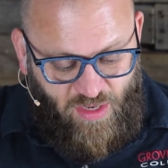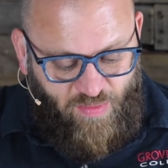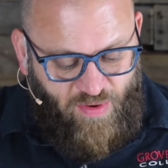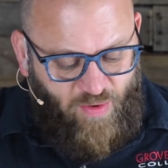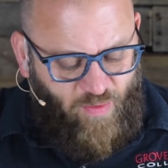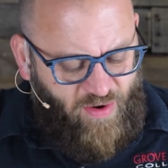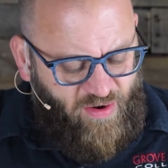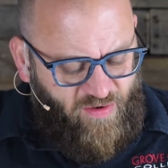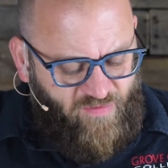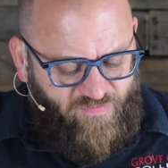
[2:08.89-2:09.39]

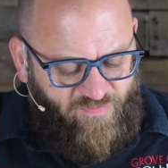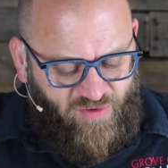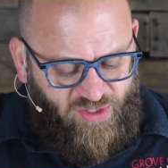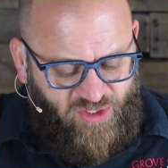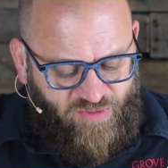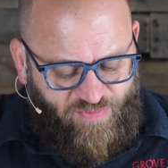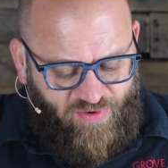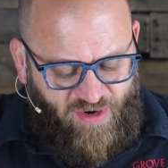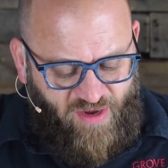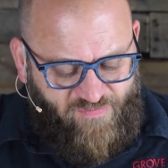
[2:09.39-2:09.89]
Beware of
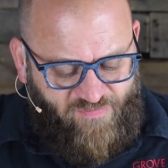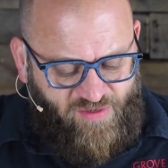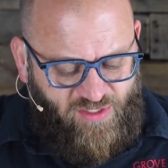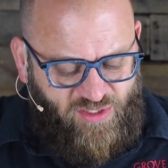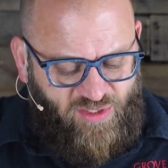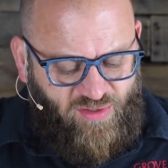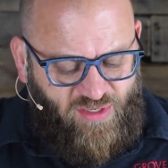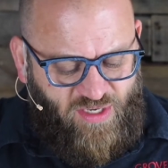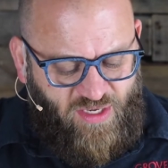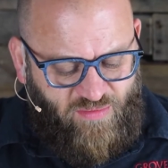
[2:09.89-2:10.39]
false
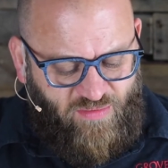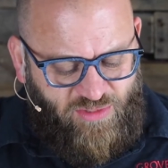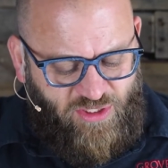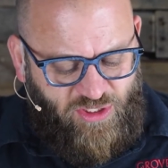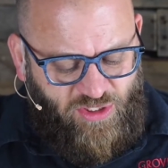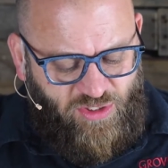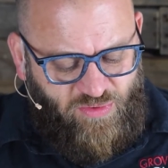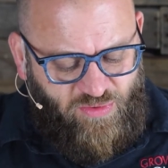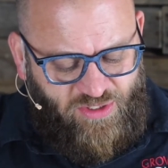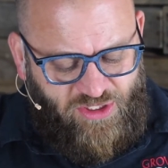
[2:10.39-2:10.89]
prophets who come
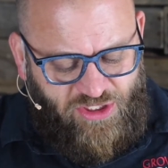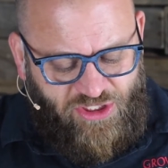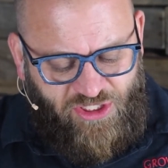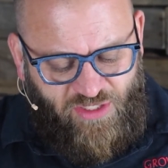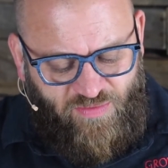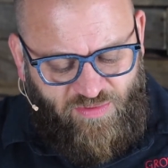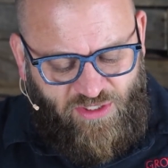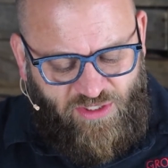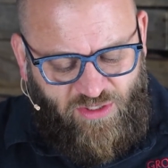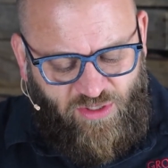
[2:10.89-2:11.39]
to you in
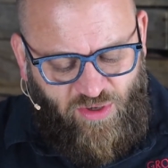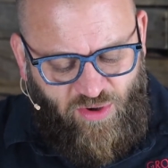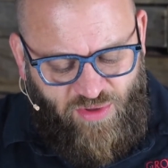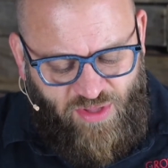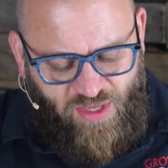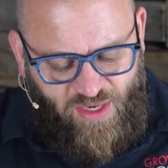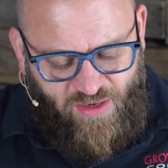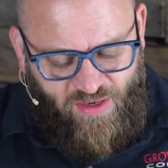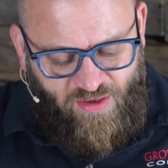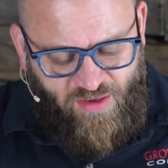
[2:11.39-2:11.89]
sheep's
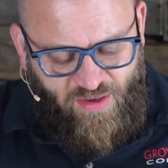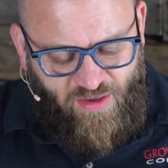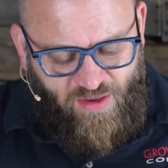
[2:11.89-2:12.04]
clothing,